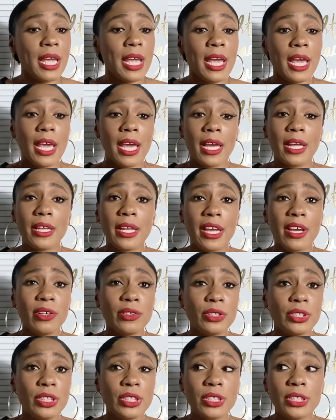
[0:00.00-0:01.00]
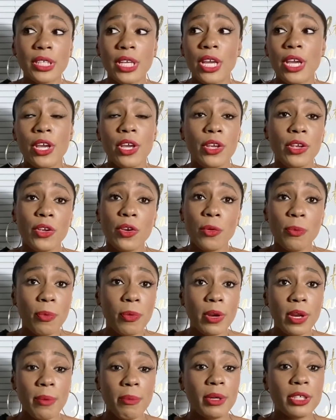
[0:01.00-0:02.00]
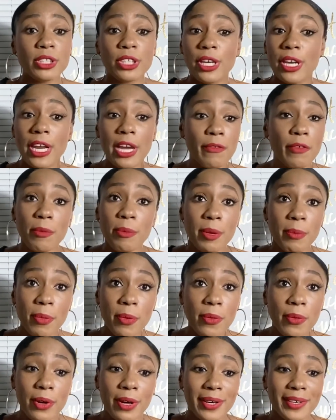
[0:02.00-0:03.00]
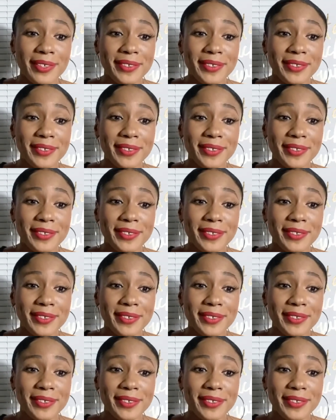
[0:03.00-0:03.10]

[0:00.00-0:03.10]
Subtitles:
and lounges. You'll pretty much never be bored.